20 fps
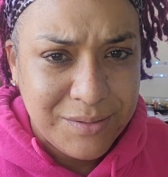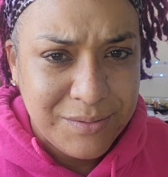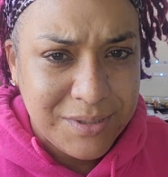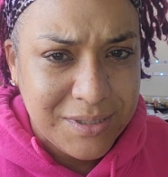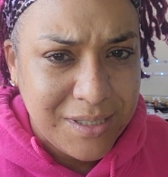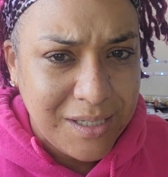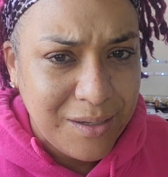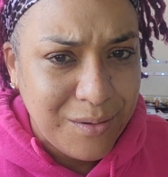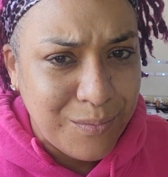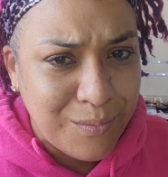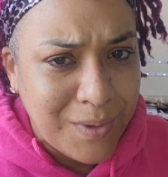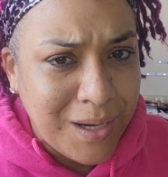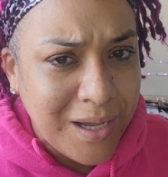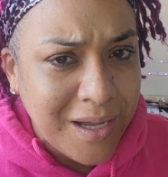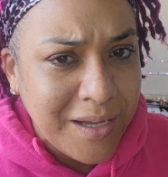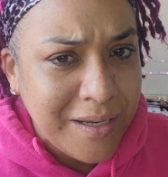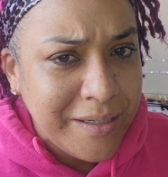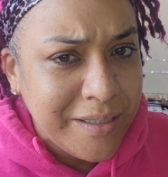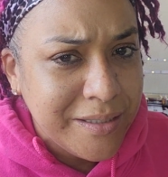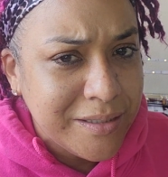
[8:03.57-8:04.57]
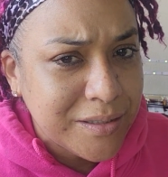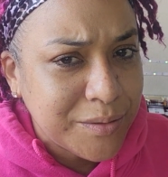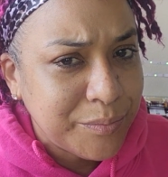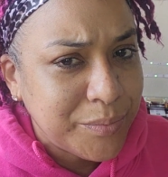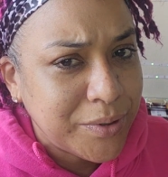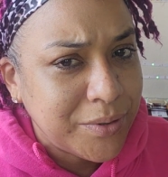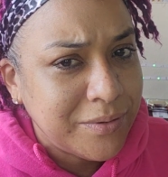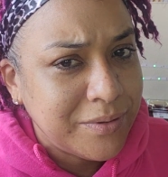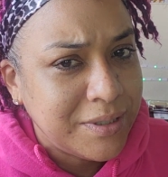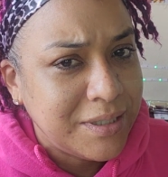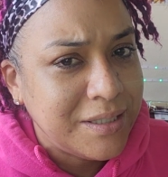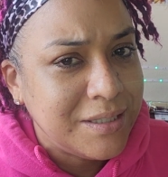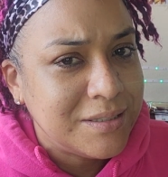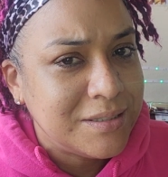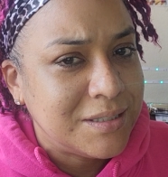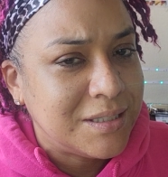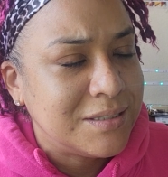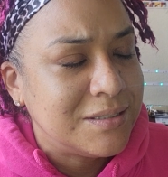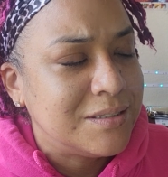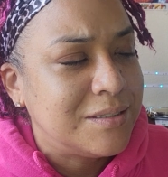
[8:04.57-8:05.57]
It's like, why I need to burn
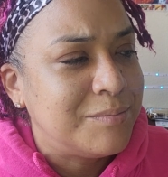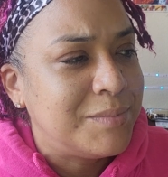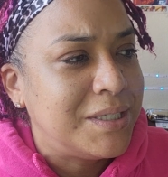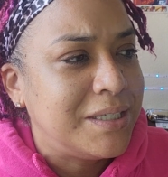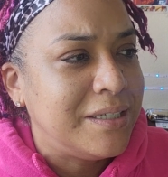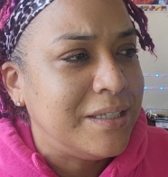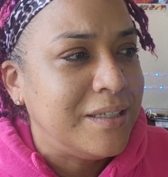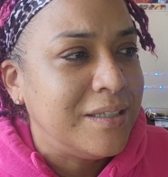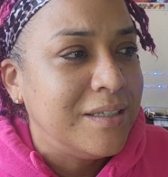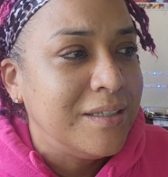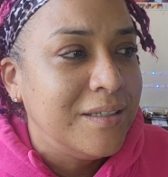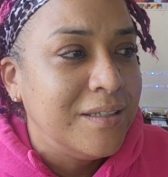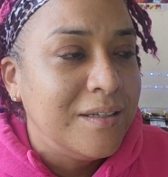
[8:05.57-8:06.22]
ancestor money?